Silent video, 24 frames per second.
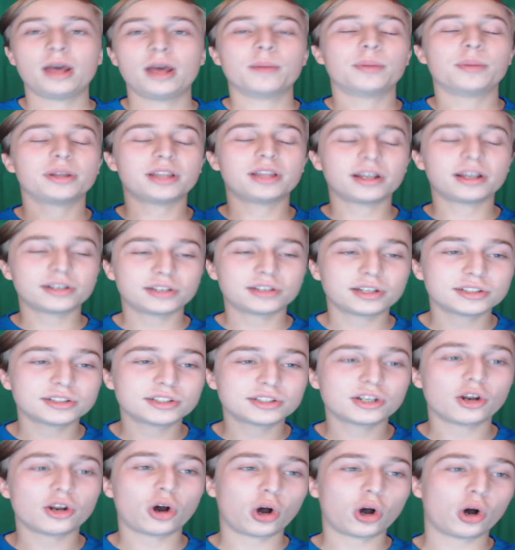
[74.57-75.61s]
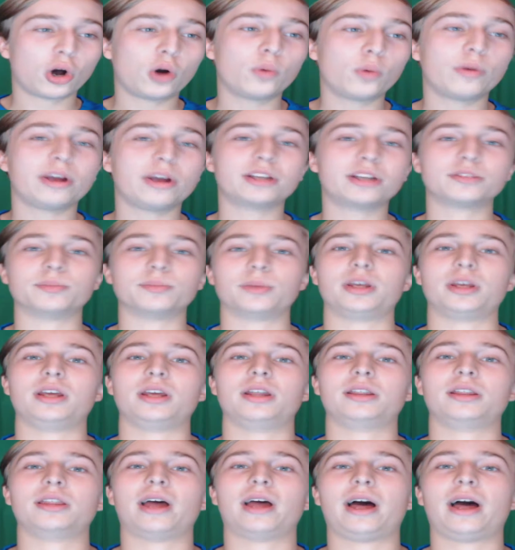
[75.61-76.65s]
but that doesn't always
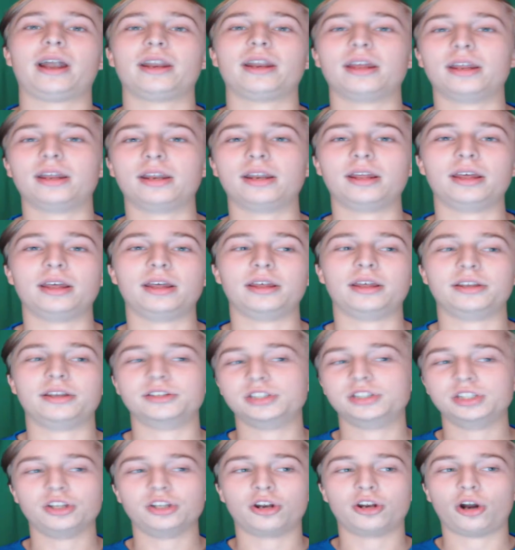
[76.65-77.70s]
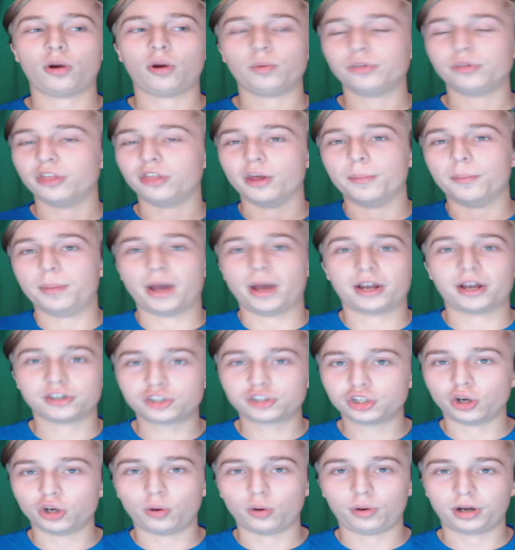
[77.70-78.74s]
mean that it is, you know, the best
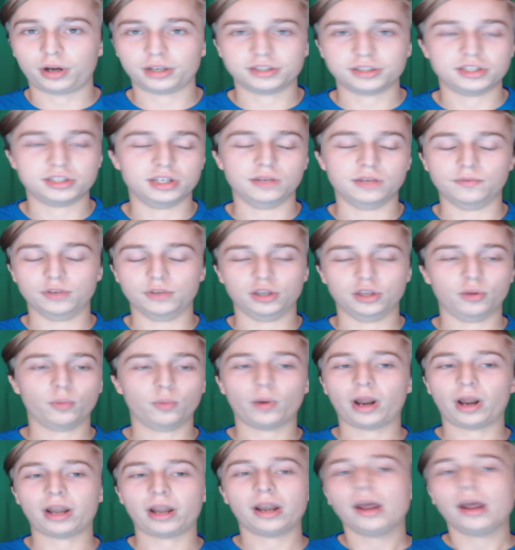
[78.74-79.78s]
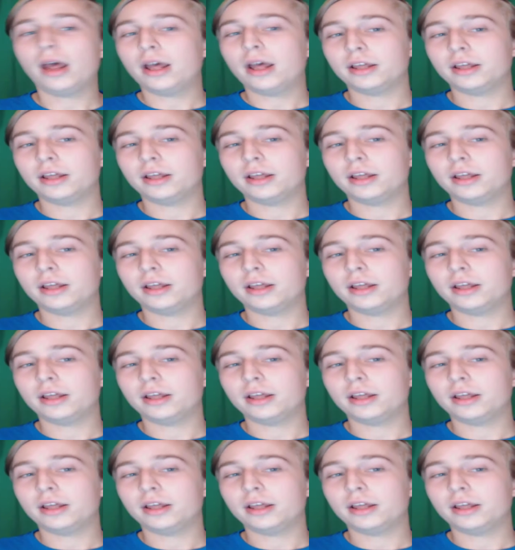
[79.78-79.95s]
show on TV, right?